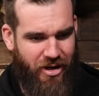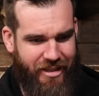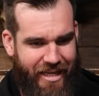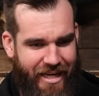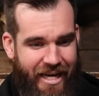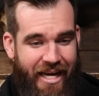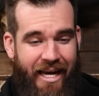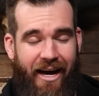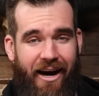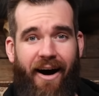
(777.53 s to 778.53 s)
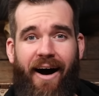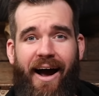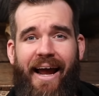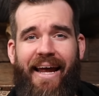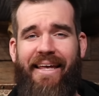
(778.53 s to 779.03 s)
right there.
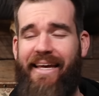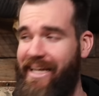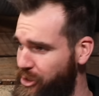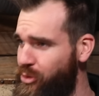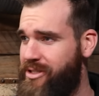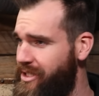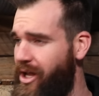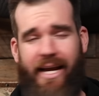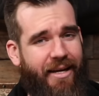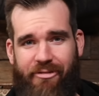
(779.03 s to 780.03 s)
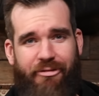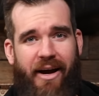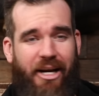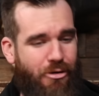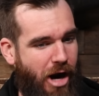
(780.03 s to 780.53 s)
It looks like a
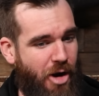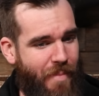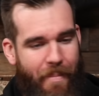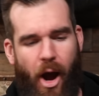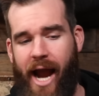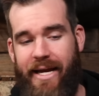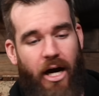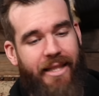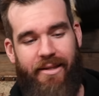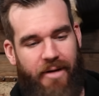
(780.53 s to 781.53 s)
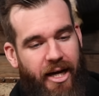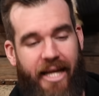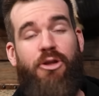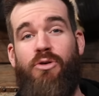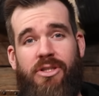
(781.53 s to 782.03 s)
fucking roadmap.
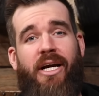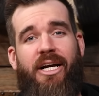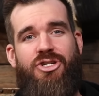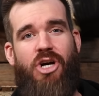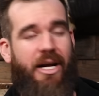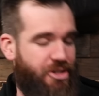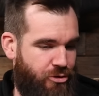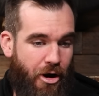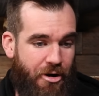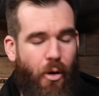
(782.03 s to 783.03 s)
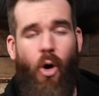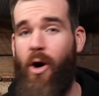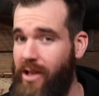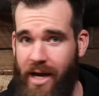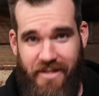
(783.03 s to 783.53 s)
It looks like a giant scrotum.
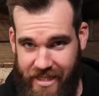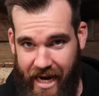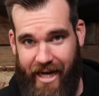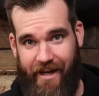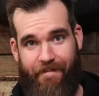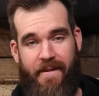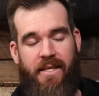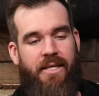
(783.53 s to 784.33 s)
All I'm saying,